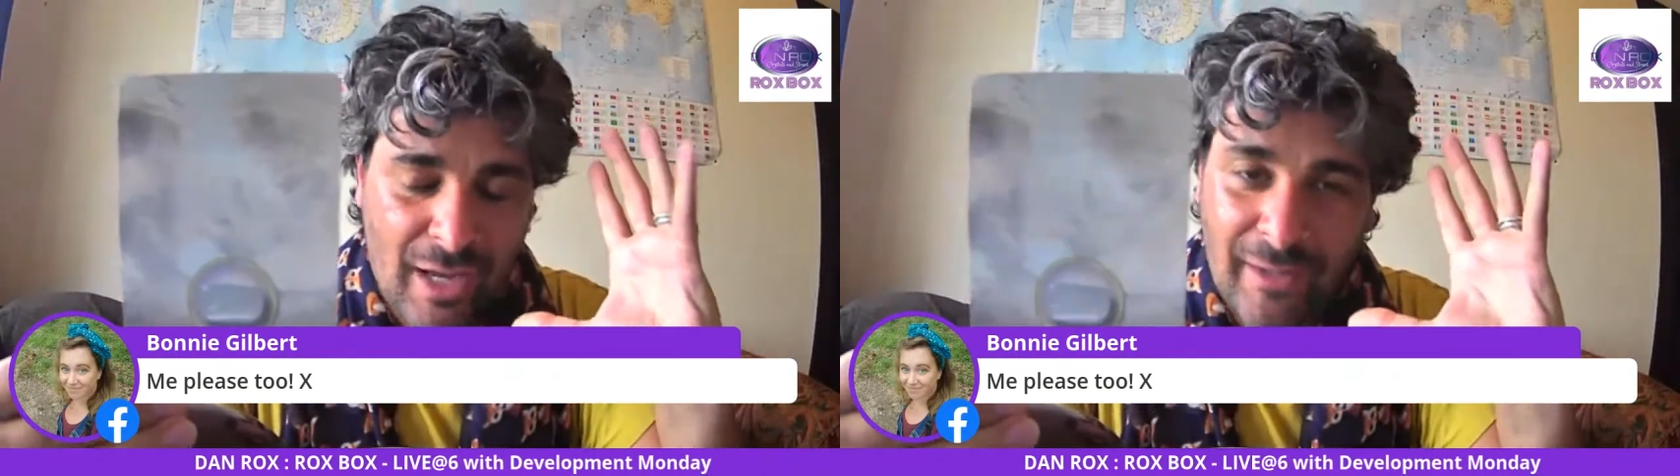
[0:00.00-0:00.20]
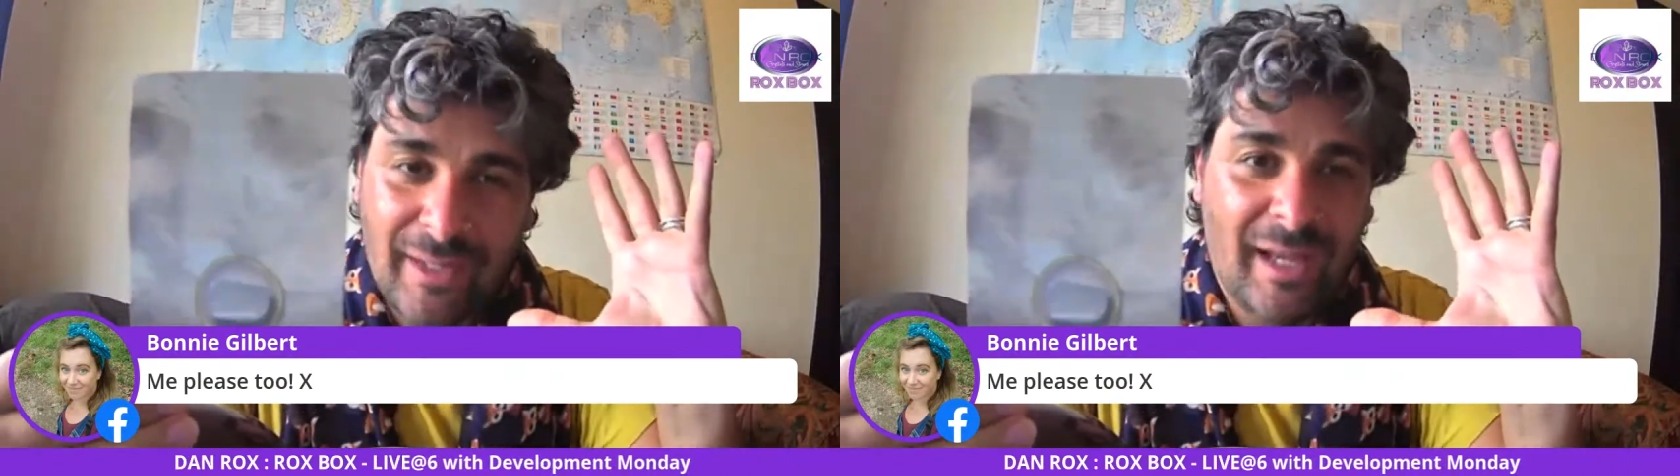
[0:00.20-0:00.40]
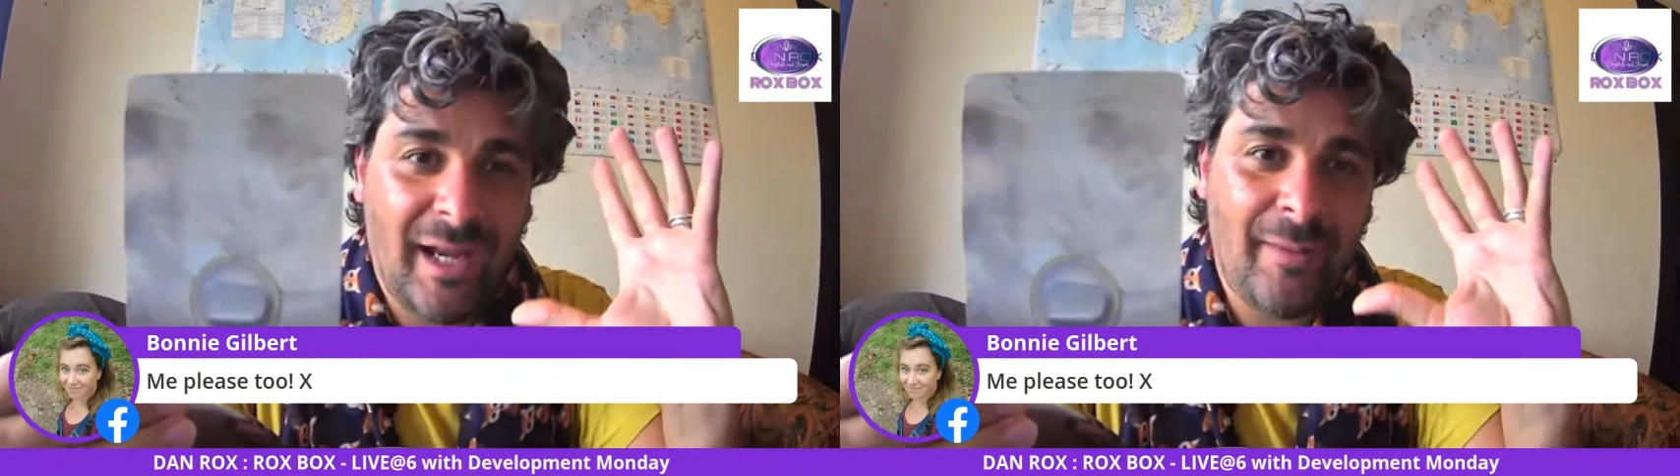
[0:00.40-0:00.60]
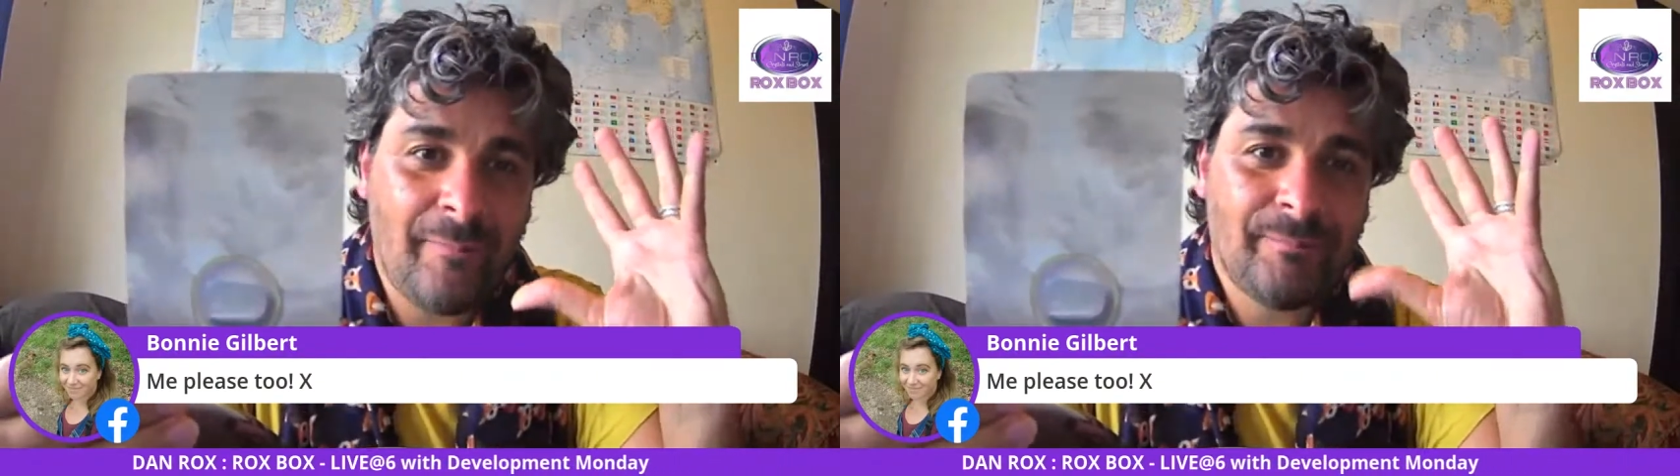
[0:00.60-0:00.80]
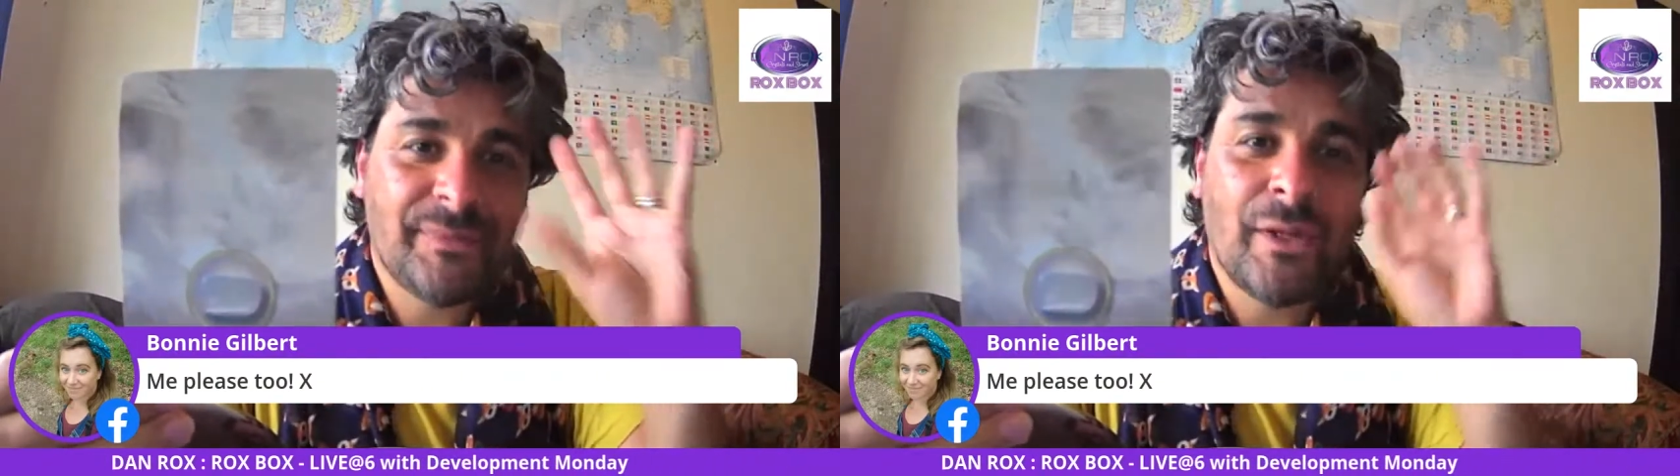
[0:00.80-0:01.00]
okay,
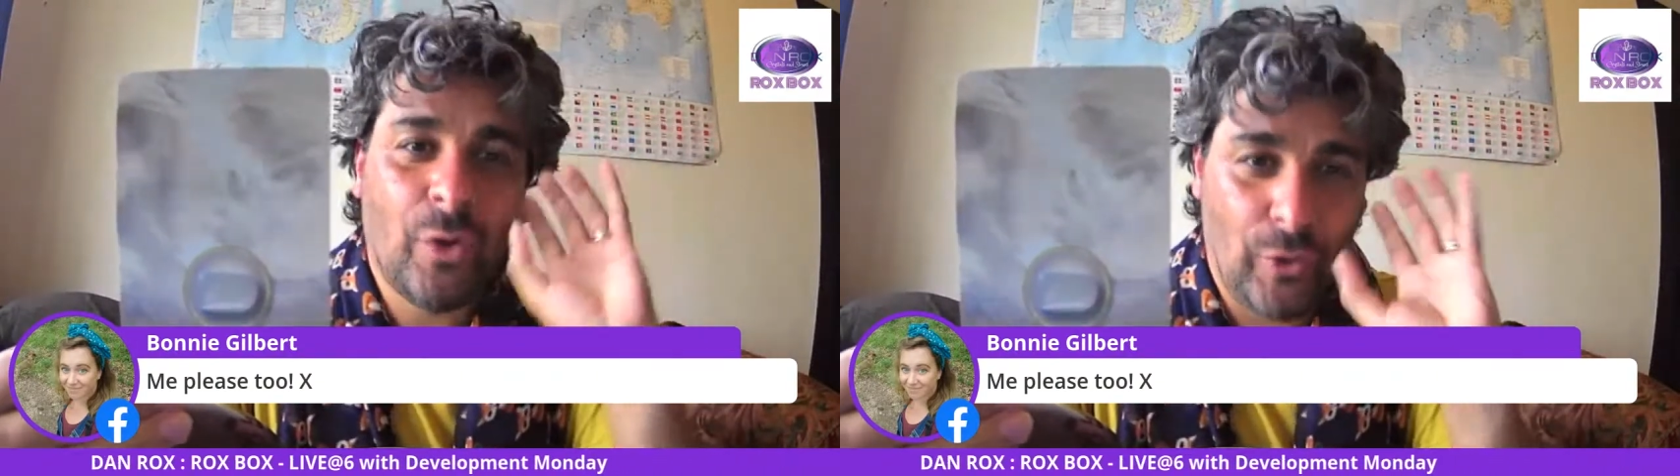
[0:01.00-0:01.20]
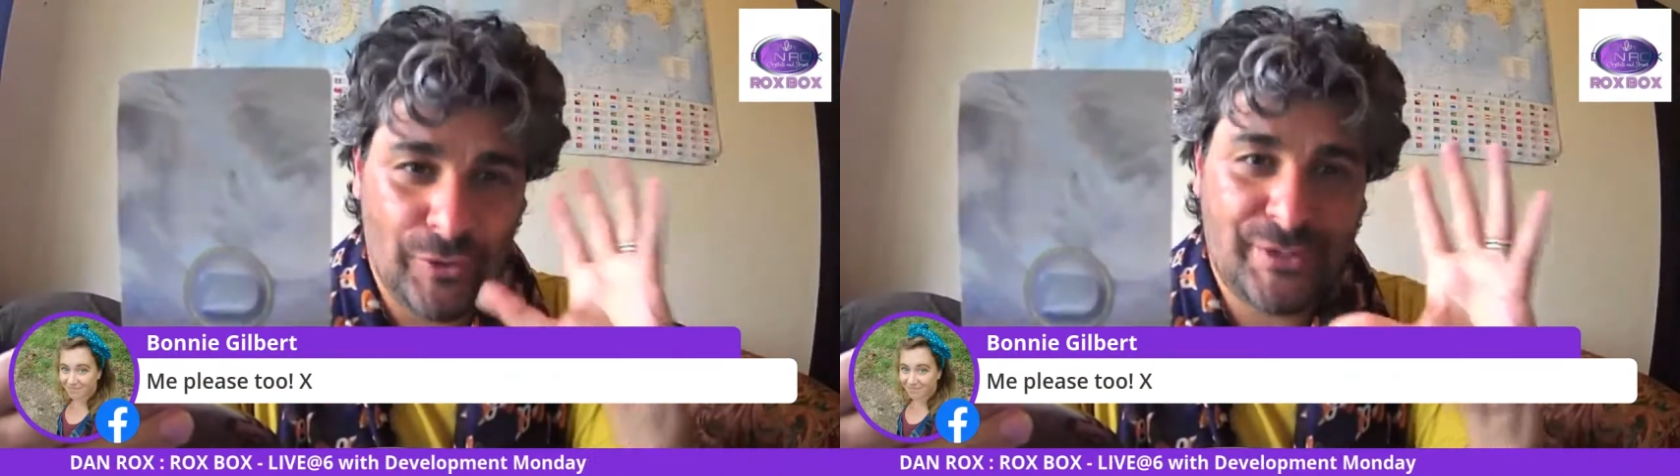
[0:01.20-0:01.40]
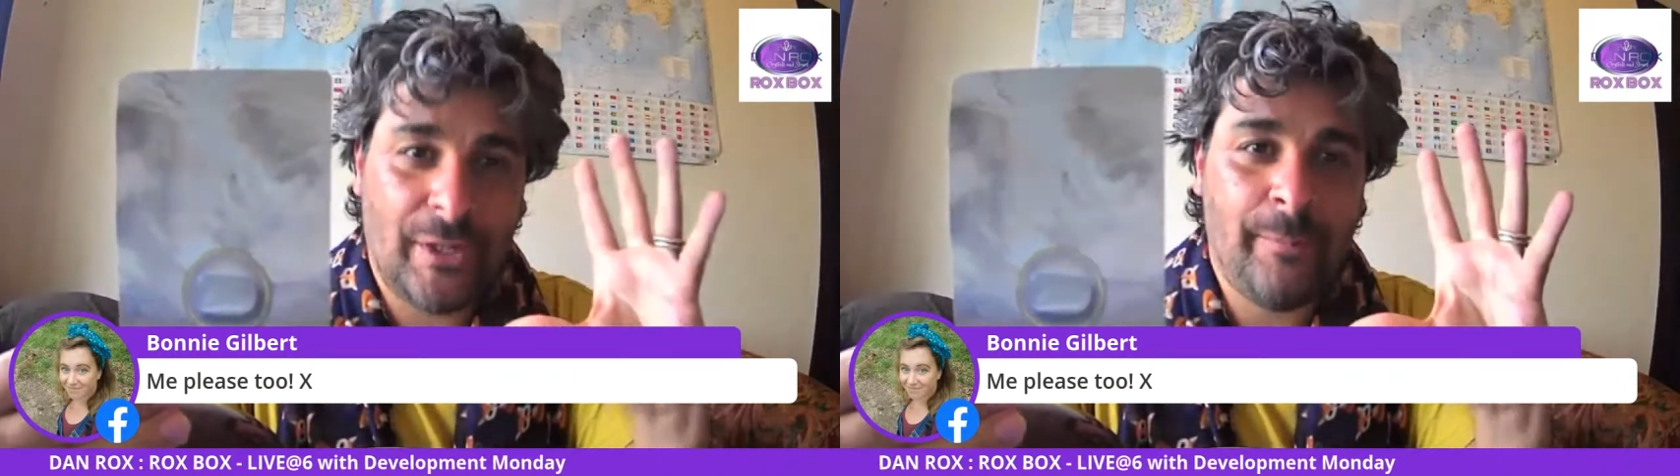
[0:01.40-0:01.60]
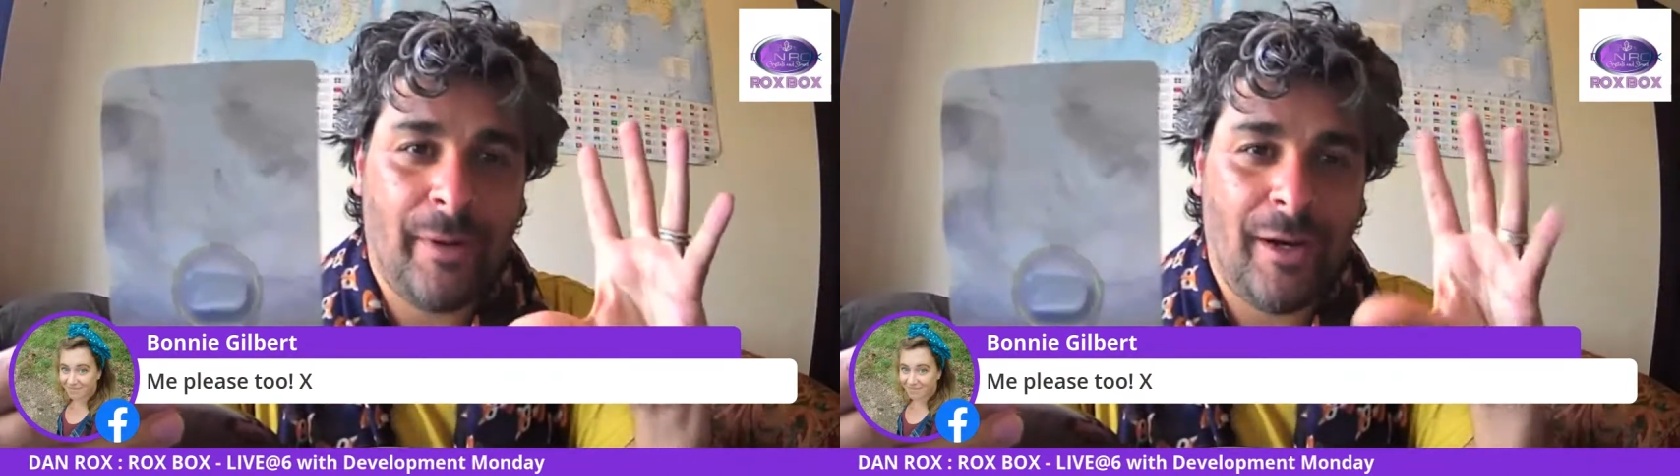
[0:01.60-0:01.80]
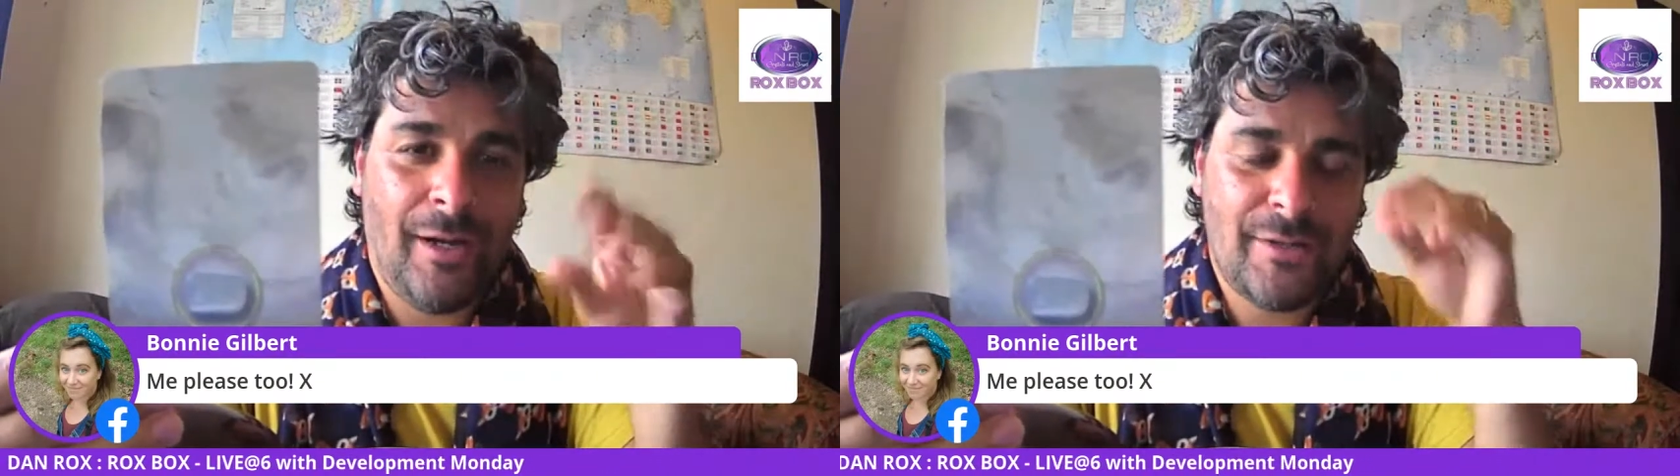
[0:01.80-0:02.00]

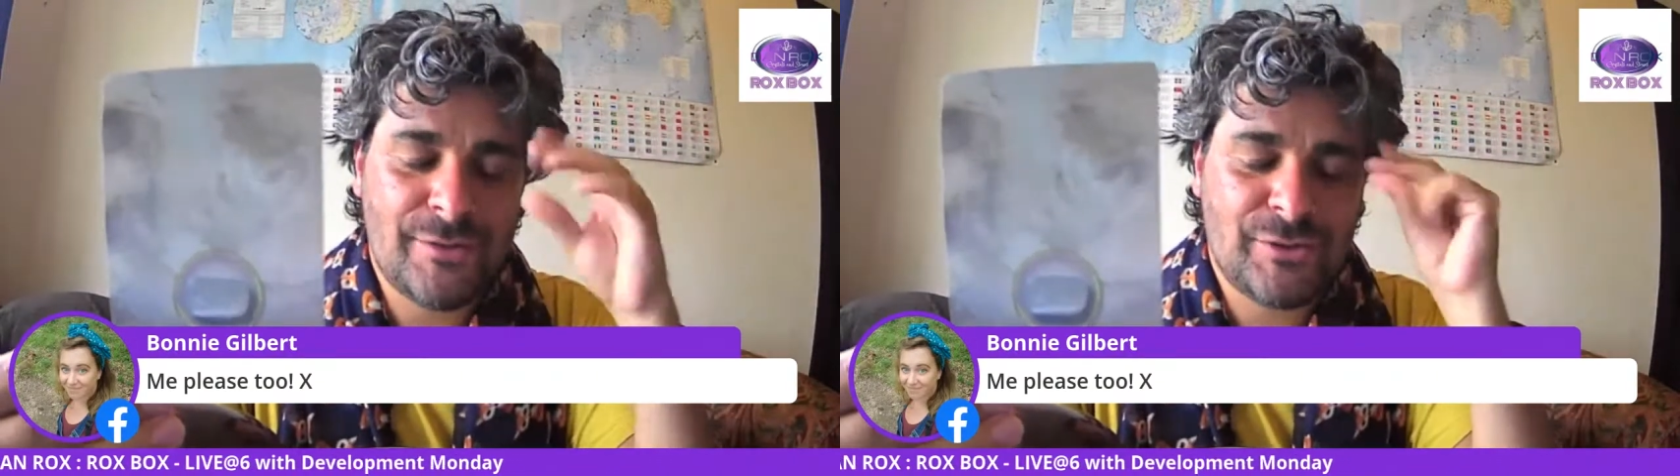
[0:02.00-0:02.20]
autopilot,